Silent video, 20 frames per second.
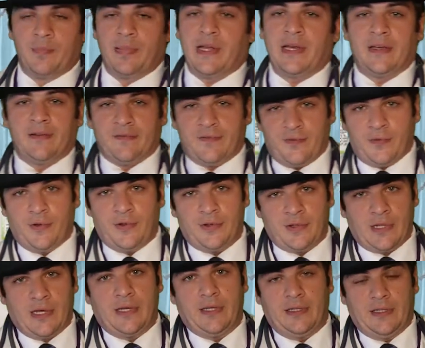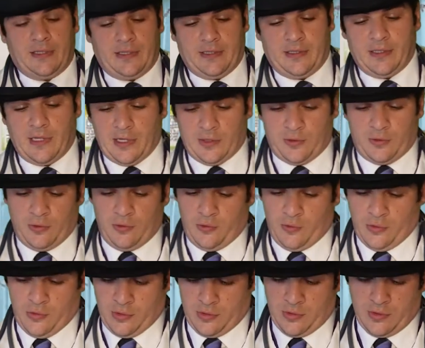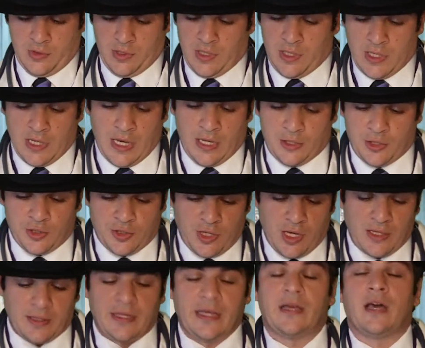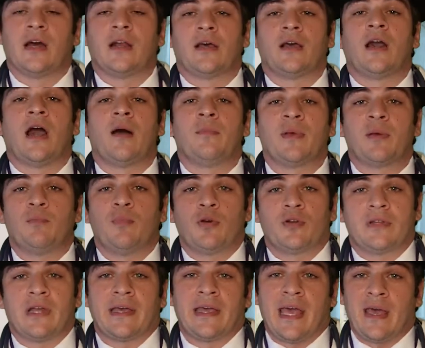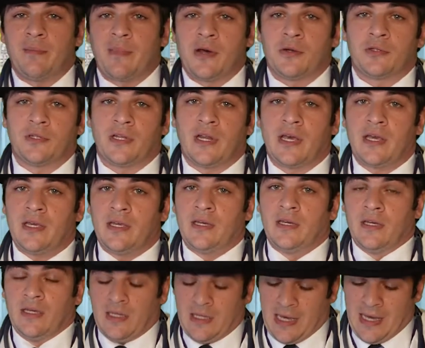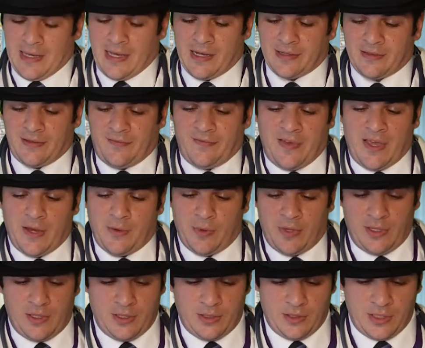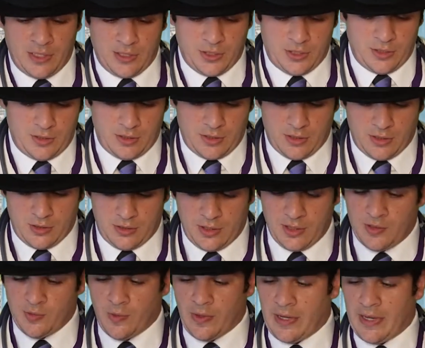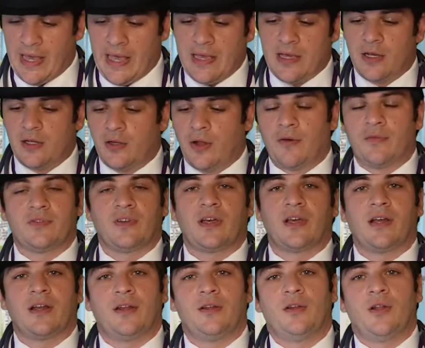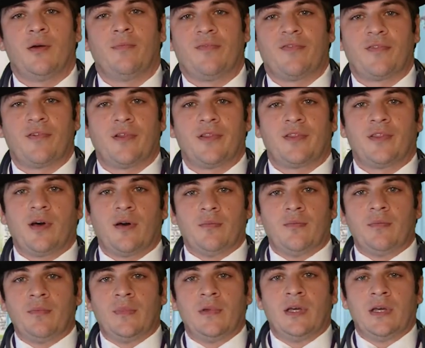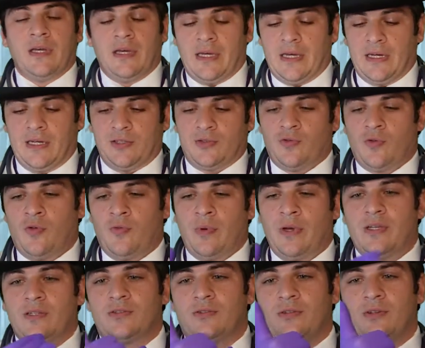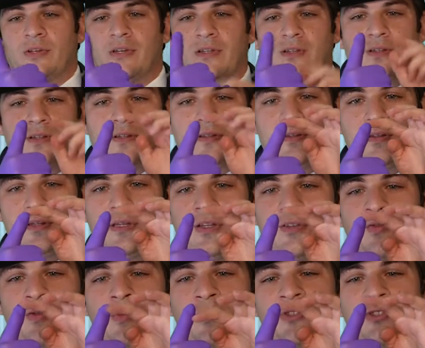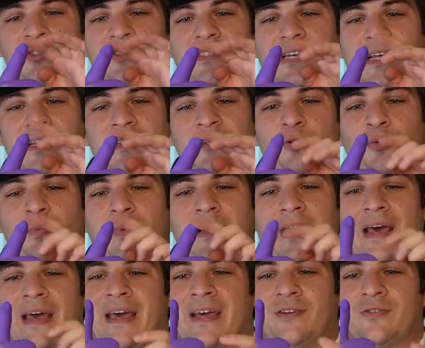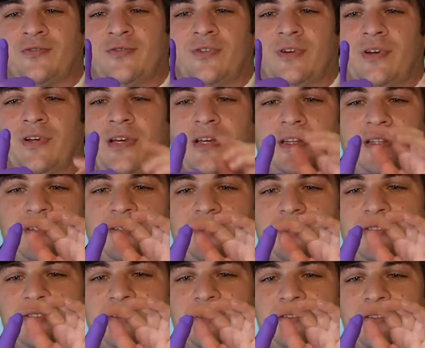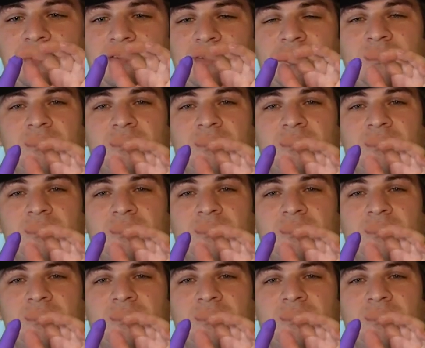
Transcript: I'm playing Fortnite and not too long. I just got the kind of comic book that came out today. I got the variant edition. Oh, this is why I hate gloves. I got a nub for a thumb. And it's always, look at, there's always just that little bit of extra. And it just,